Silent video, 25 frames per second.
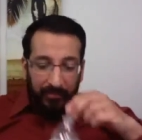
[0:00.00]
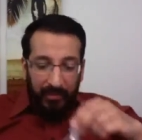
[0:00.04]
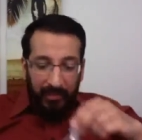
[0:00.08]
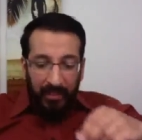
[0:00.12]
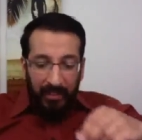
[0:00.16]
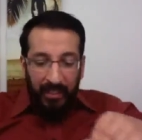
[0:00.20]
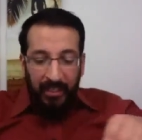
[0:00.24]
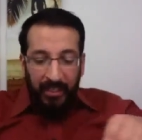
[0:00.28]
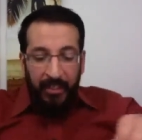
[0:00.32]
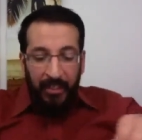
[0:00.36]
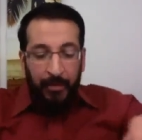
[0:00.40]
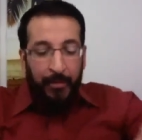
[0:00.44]

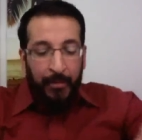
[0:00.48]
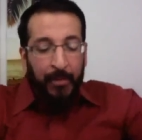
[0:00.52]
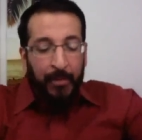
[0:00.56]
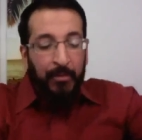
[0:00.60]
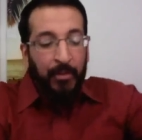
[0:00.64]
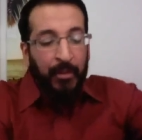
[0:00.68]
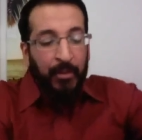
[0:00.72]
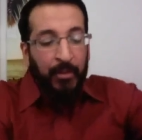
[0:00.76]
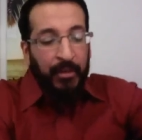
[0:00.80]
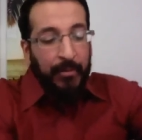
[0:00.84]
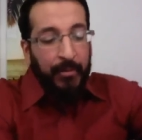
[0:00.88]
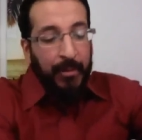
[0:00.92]
I remember
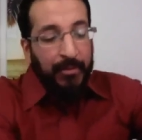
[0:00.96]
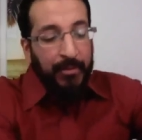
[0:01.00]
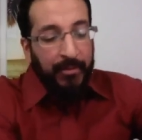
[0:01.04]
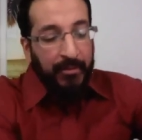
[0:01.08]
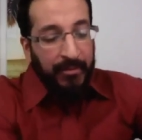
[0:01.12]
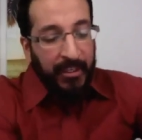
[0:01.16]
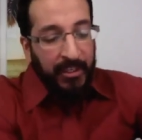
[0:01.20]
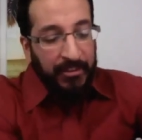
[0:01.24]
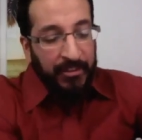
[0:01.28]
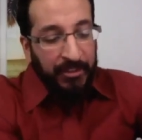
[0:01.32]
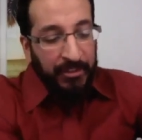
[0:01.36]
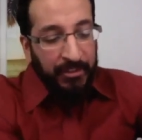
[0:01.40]
one of my
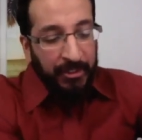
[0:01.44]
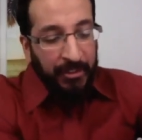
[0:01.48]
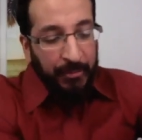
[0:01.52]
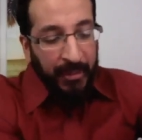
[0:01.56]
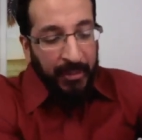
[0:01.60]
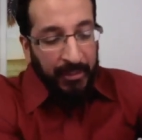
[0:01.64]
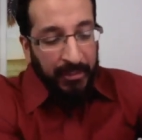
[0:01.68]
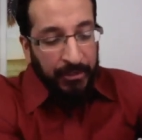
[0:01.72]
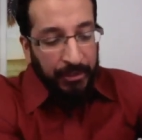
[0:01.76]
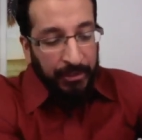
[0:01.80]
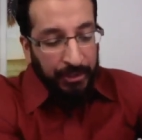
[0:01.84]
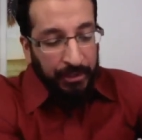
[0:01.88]
professors and
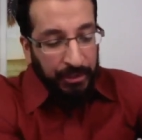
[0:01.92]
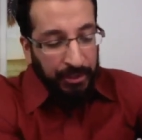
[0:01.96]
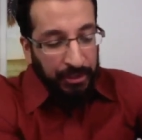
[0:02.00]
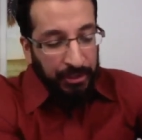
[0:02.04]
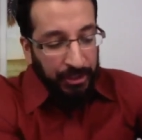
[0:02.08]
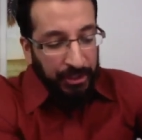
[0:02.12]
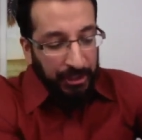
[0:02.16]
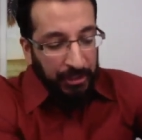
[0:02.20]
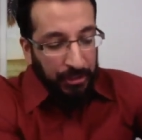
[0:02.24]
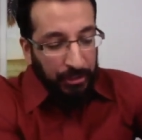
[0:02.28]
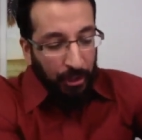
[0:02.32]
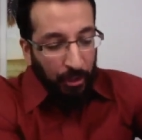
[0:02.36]
mentors, she
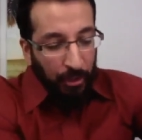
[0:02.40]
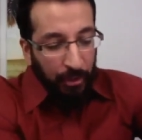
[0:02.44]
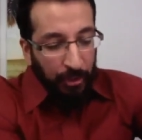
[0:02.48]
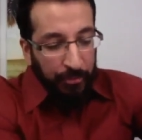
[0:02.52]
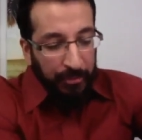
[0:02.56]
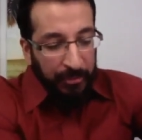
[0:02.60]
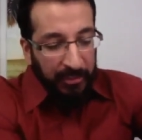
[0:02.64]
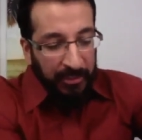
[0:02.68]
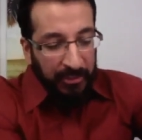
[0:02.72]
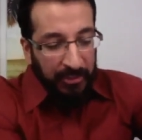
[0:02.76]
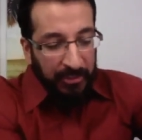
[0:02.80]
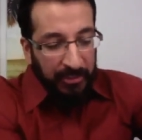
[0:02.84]
told
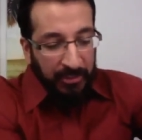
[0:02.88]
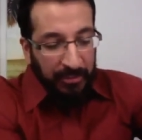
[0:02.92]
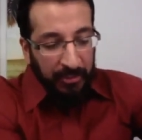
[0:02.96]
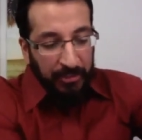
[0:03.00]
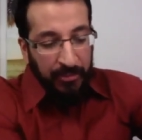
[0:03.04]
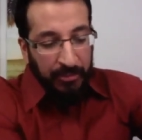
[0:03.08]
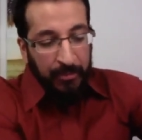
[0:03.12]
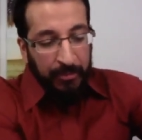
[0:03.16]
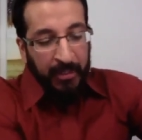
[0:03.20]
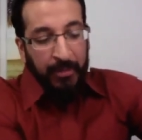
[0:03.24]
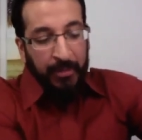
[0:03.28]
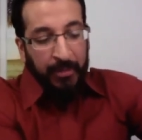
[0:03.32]
me, she said,
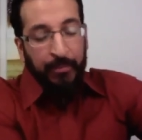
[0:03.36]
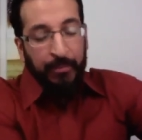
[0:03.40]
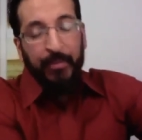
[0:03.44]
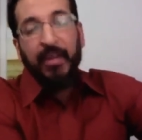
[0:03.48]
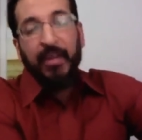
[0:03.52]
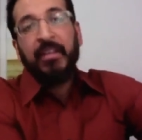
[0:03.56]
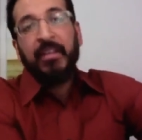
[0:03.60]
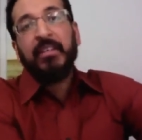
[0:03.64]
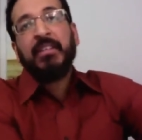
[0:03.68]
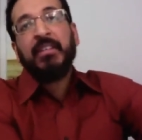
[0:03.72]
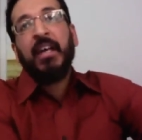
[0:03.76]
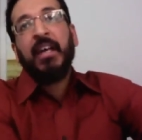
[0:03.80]
Usman, by the
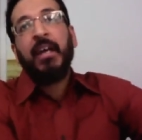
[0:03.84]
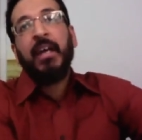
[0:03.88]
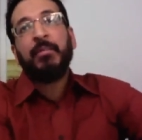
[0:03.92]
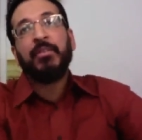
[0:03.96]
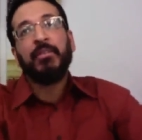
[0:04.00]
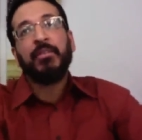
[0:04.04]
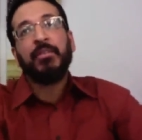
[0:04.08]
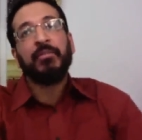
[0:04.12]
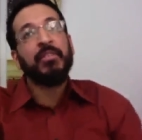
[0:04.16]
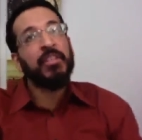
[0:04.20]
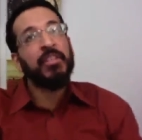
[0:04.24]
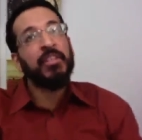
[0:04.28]
time you're
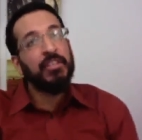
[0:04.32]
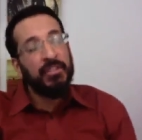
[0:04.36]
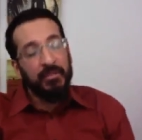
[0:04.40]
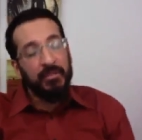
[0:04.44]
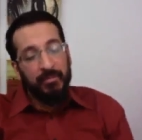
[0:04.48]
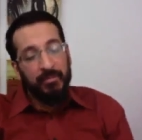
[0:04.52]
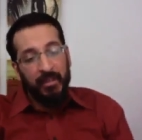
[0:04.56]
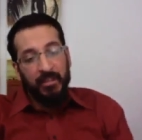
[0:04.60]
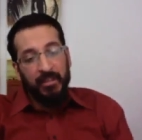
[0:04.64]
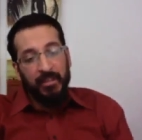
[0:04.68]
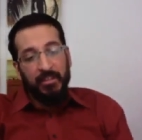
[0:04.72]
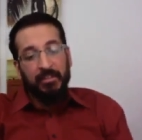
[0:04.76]
finished
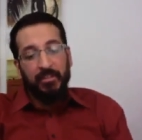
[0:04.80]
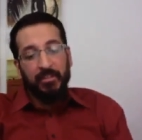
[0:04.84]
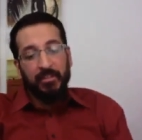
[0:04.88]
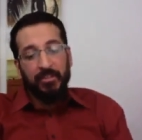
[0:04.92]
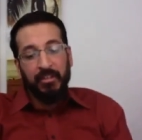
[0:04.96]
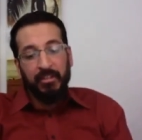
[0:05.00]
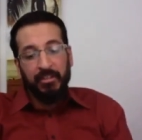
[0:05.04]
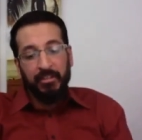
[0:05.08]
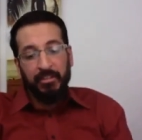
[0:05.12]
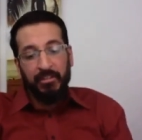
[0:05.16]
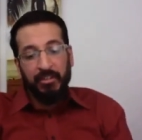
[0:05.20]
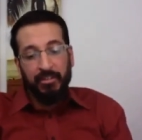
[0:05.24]
defending your
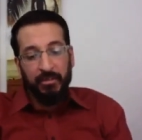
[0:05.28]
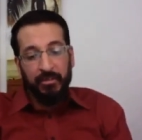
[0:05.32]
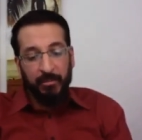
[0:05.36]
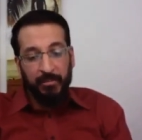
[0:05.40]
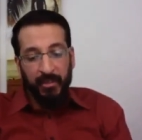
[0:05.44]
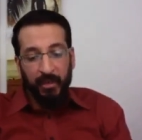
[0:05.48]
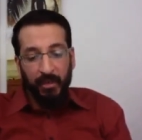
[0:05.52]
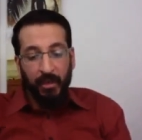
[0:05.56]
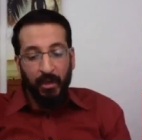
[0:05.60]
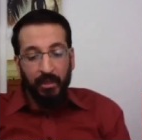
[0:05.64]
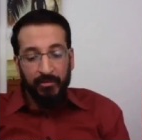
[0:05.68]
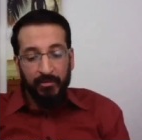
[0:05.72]
thesis and when
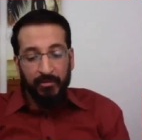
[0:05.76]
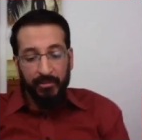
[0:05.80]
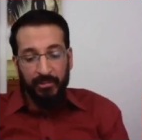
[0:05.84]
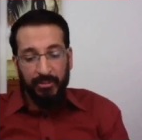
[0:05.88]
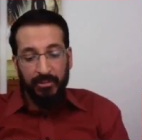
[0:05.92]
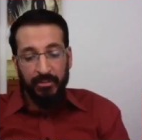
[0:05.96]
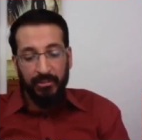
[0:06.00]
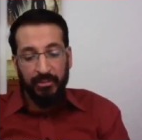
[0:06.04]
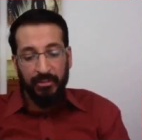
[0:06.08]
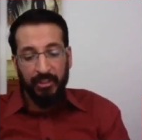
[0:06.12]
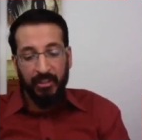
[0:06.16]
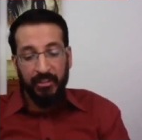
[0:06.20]
all of this is
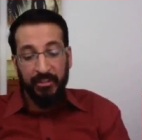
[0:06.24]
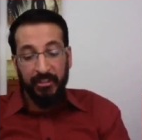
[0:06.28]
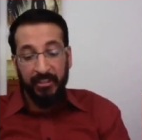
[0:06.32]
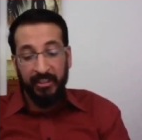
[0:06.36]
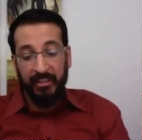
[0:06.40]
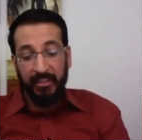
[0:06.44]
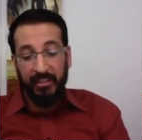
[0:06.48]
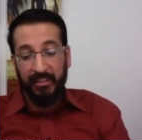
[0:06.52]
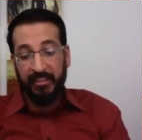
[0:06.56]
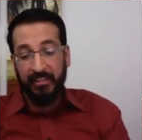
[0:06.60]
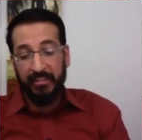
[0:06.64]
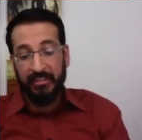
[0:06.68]
done, you're going to
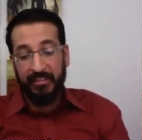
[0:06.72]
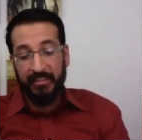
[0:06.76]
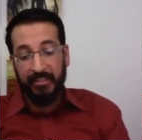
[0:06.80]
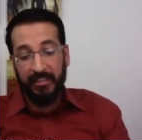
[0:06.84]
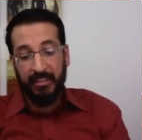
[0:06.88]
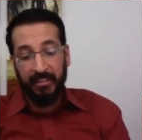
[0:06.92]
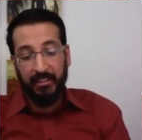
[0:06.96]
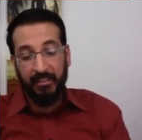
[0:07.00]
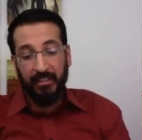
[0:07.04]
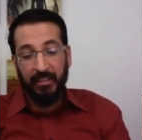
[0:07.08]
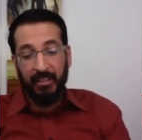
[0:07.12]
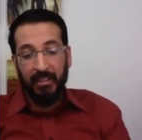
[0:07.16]
get
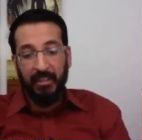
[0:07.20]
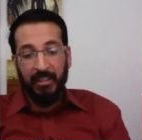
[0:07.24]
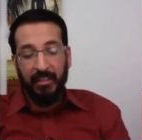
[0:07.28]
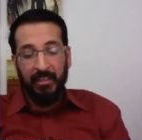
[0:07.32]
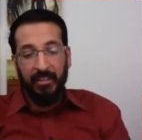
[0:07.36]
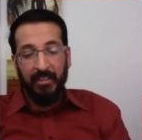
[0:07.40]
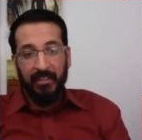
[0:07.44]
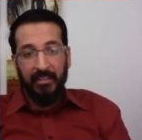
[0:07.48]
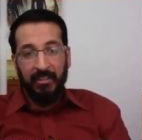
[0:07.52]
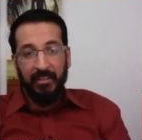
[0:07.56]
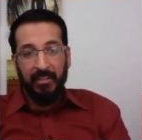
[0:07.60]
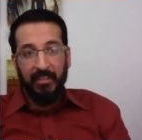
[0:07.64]
sick.
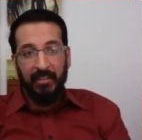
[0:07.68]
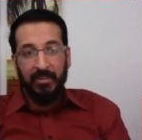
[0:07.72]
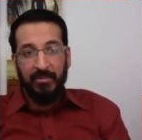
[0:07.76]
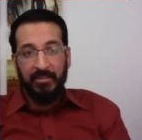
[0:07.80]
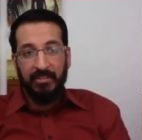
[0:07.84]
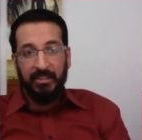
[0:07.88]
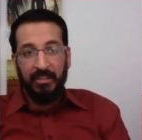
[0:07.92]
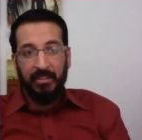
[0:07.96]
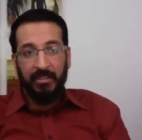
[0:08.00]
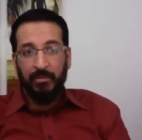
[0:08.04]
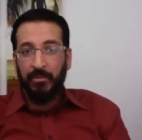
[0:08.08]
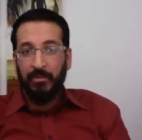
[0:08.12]
And I was
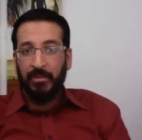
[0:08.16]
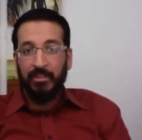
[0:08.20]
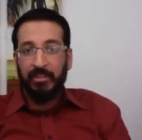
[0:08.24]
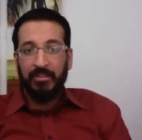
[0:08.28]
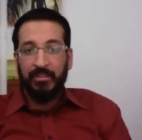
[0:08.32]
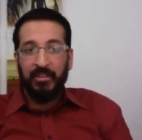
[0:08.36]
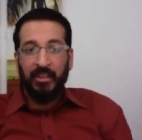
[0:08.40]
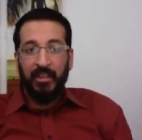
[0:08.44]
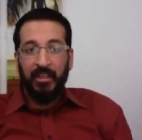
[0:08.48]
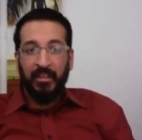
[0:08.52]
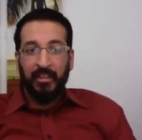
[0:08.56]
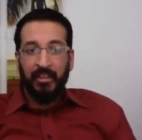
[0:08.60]
like, well, what are you
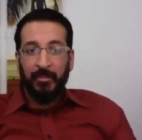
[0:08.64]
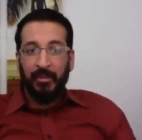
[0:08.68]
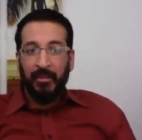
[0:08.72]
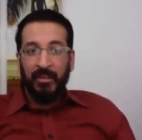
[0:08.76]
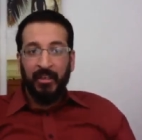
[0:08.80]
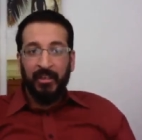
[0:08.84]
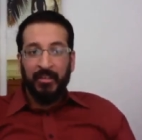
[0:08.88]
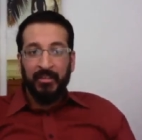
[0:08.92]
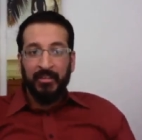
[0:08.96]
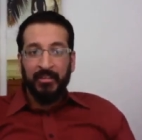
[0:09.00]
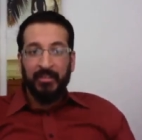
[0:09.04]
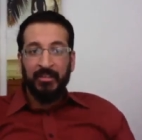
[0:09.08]
talking about? How
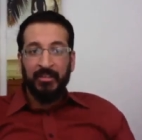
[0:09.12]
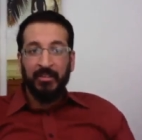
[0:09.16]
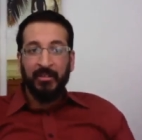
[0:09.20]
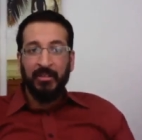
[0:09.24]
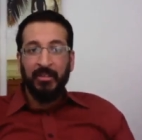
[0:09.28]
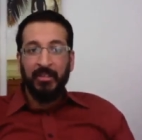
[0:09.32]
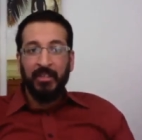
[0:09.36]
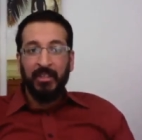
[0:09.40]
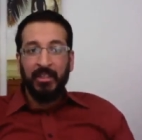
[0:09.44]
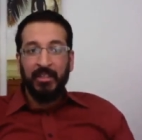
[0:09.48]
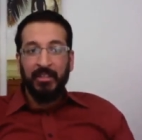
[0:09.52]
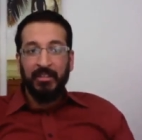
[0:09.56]
do you know?
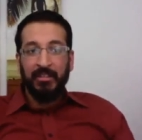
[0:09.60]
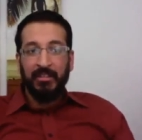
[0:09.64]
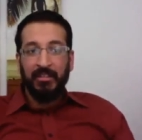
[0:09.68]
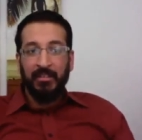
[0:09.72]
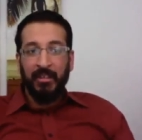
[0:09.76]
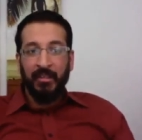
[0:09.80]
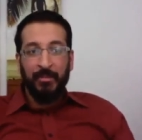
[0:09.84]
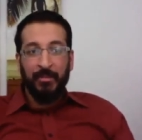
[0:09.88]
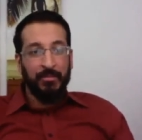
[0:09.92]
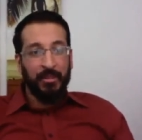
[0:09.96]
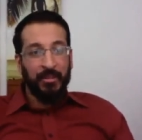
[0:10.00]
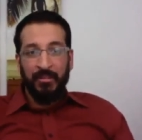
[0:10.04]

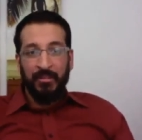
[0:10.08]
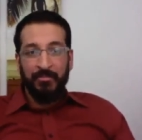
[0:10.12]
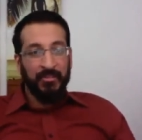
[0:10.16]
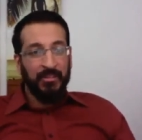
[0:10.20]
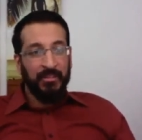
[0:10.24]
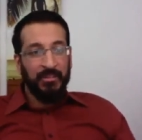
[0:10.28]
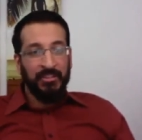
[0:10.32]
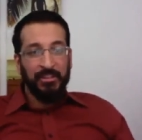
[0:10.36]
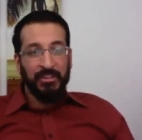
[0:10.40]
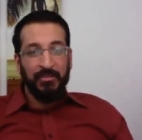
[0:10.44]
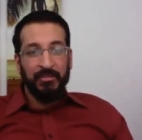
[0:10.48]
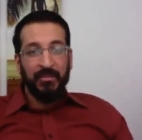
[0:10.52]
I feel
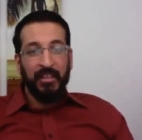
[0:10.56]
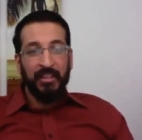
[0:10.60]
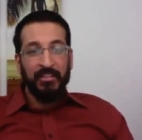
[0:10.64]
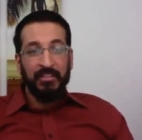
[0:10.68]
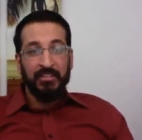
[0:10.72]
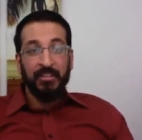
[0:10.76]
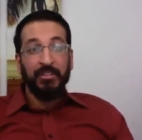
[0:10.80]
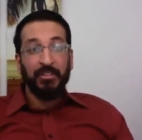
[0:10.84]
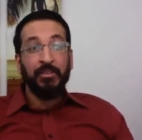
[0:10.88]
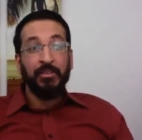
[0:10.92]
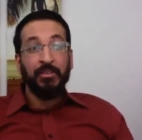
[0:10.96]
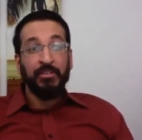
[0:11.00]
just fine. She's like,
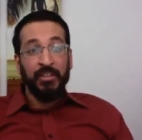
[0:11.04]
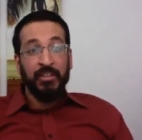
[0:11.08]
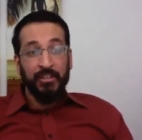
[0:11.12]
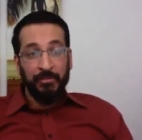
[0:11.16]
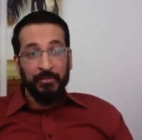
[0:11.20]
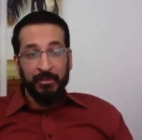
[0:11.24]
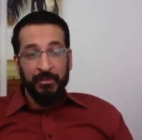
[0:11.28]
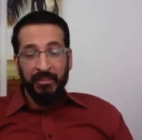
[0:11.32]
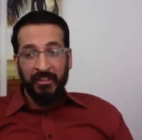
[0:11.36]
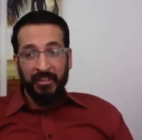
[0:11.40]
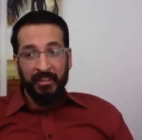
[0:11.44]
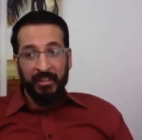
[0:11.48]
no, trust me,
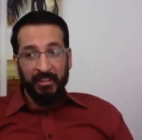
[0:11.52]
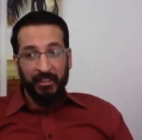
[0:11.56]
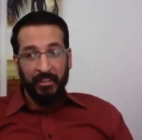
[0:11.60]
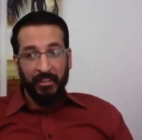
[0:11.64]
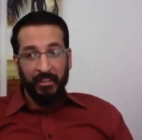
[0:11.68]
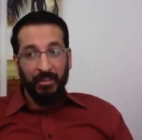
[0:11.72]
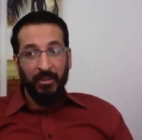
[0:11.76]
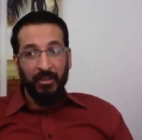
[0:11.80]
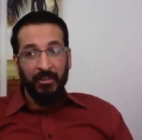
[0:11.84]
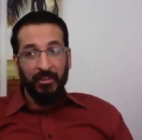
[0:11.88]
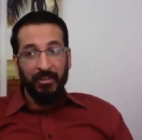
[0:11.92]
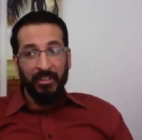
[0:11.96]
you're going to get a
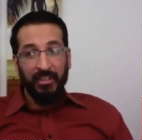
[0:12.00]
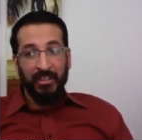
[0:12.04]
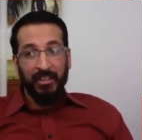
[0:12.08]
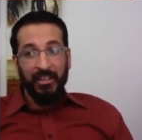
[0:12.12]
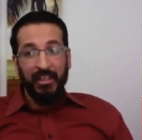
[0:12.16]
cold.